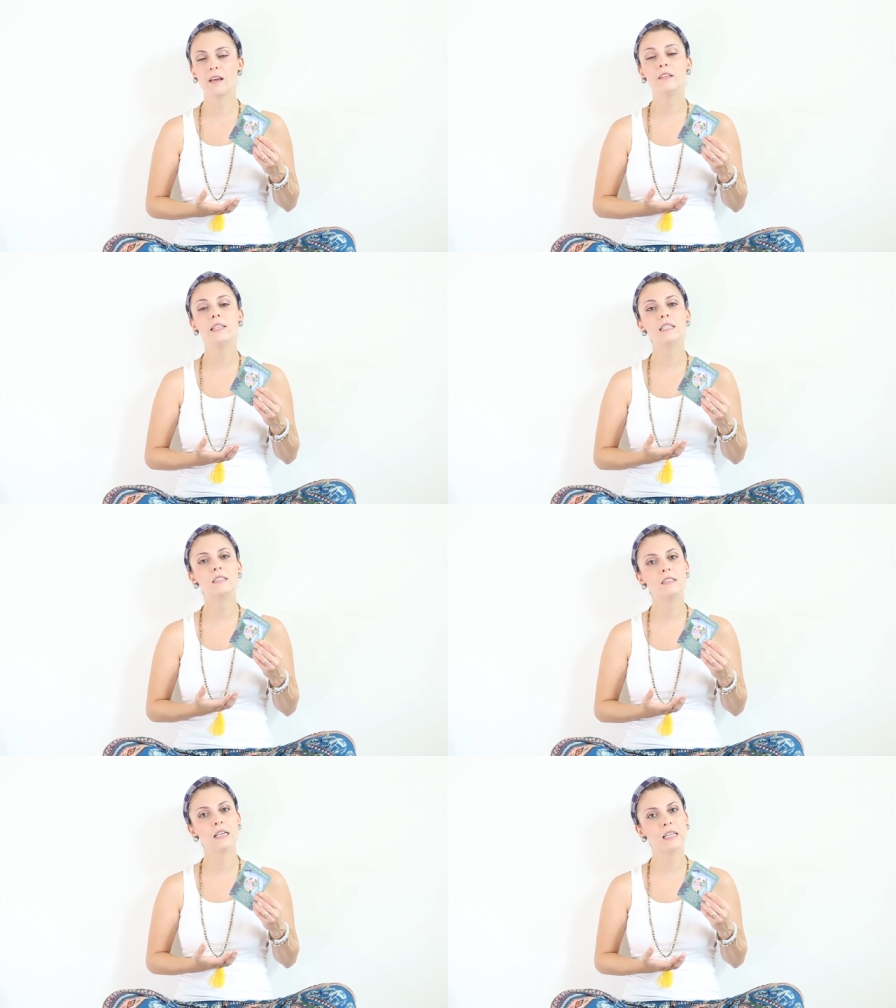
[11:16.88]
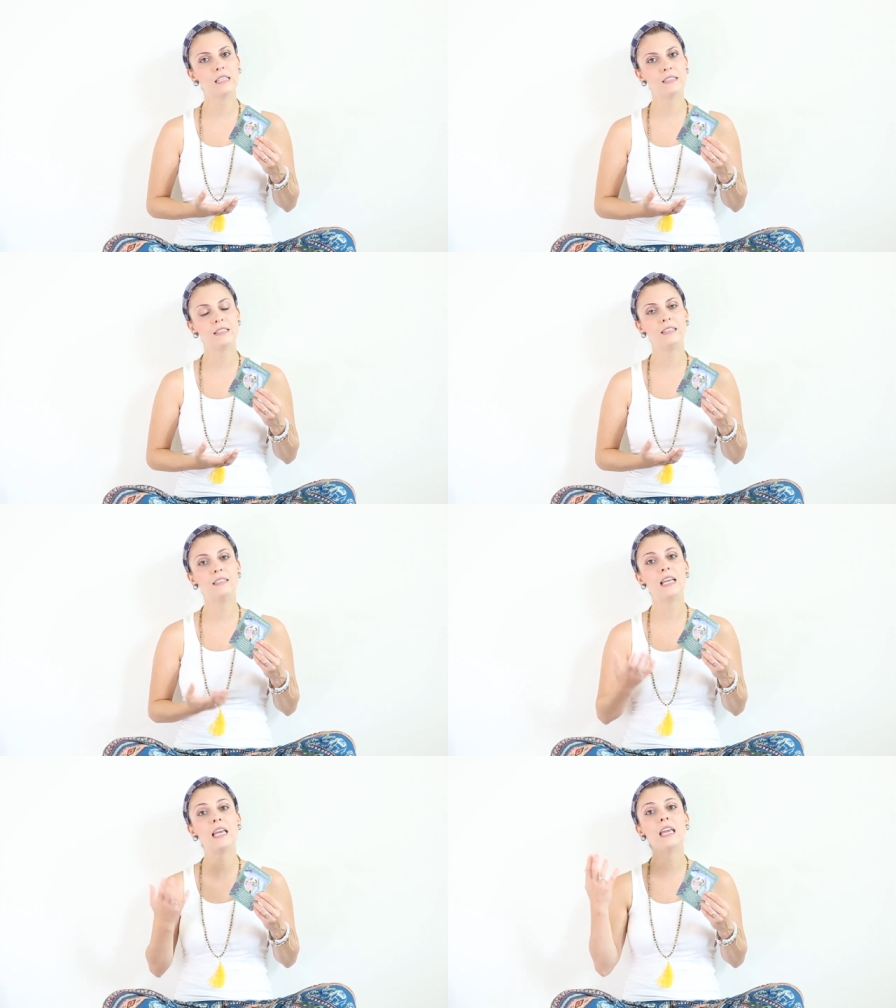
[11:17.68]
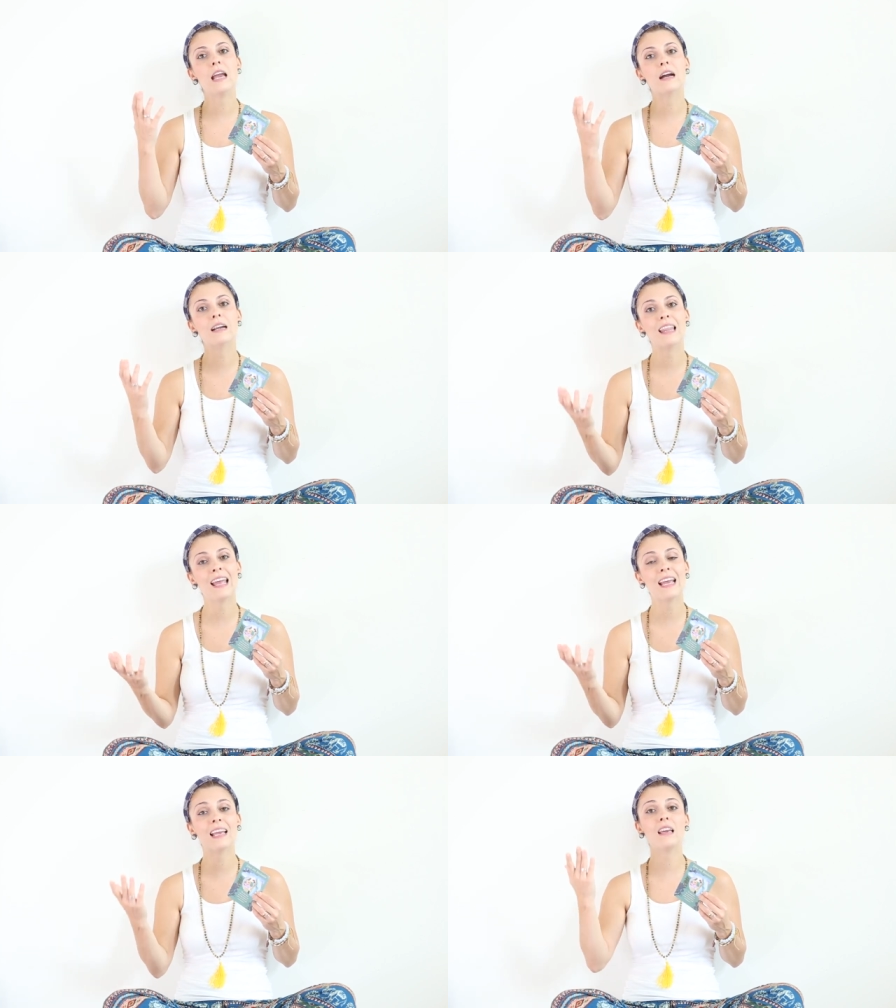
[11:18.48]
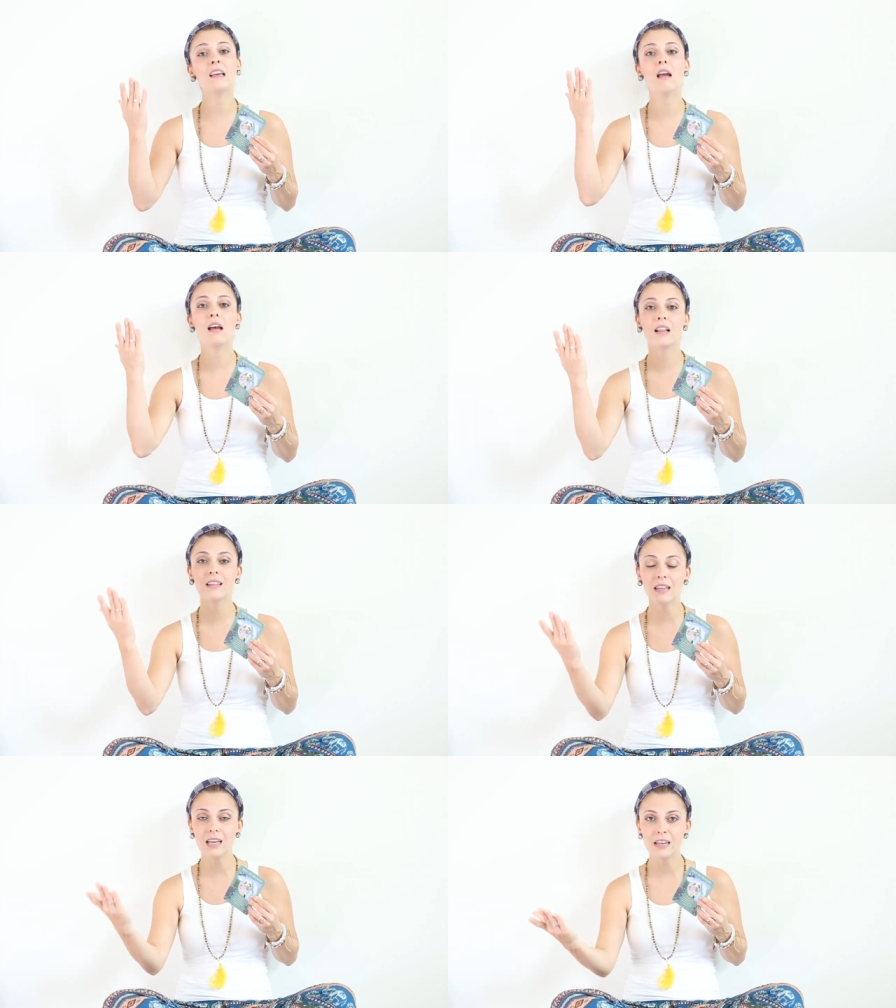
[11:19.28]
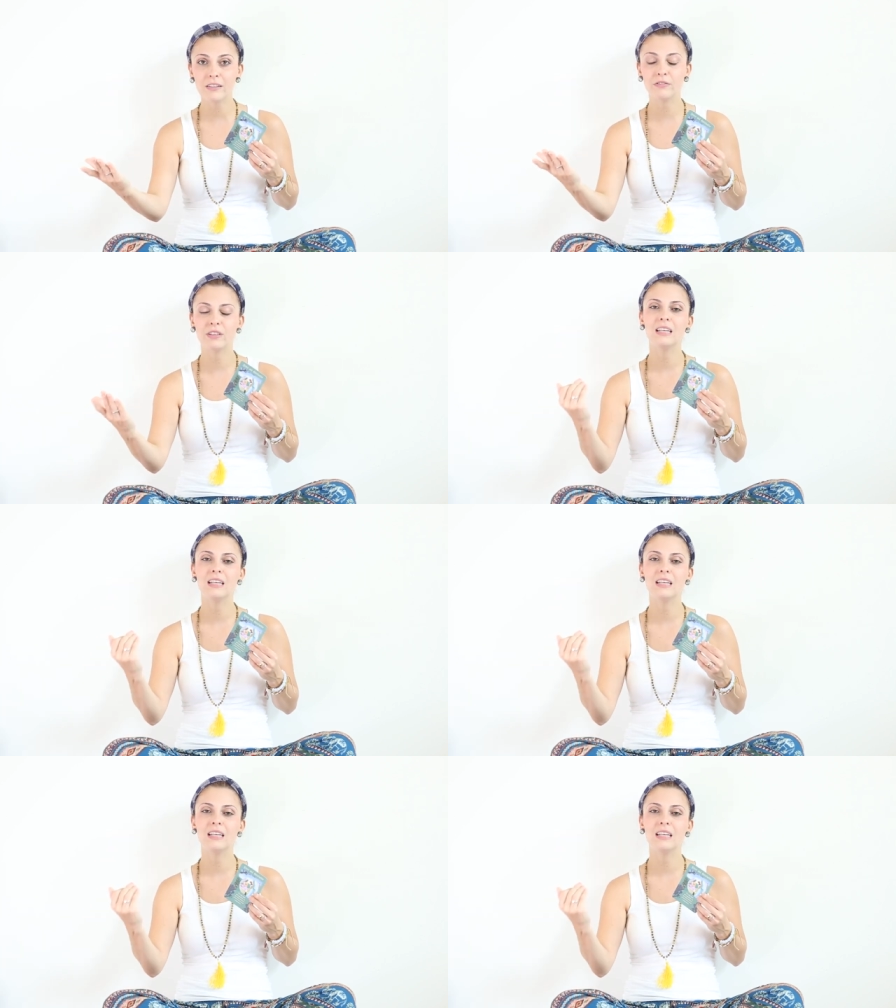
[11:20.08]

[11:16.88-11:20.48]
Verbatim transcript: understand that they are lacking love,